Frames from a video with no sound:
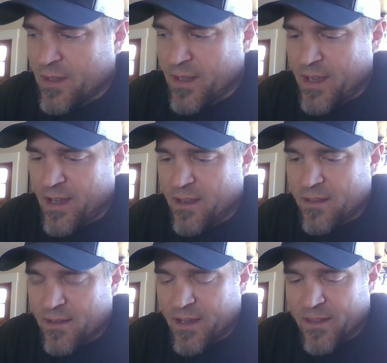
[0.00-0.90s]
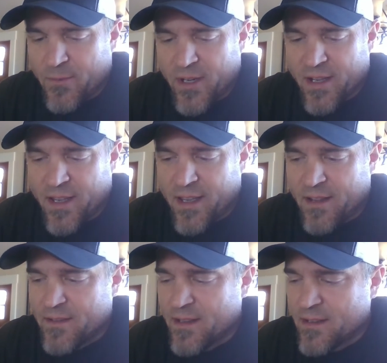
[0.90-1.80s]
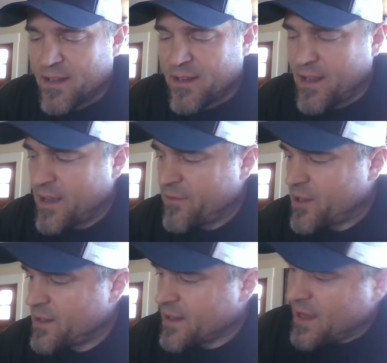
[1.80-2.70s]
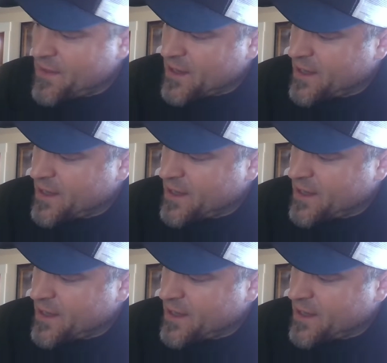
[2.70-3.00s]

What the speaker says: Yeah. The one I had that didn't have it. And I think I